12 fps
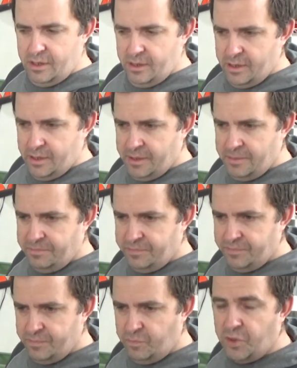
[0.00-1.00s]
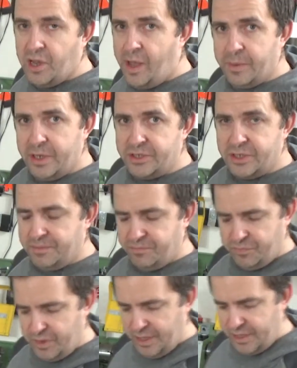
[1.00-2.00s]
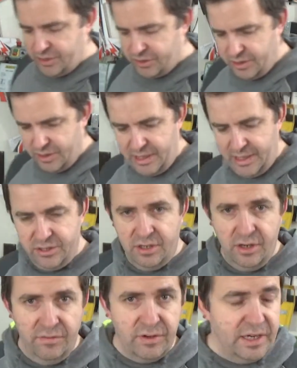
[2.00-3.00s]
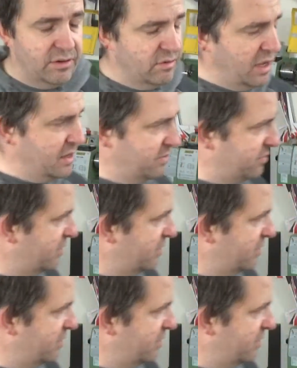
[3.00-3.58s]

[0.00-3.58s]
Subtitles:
you can't beat it. It is a lovely little lathe.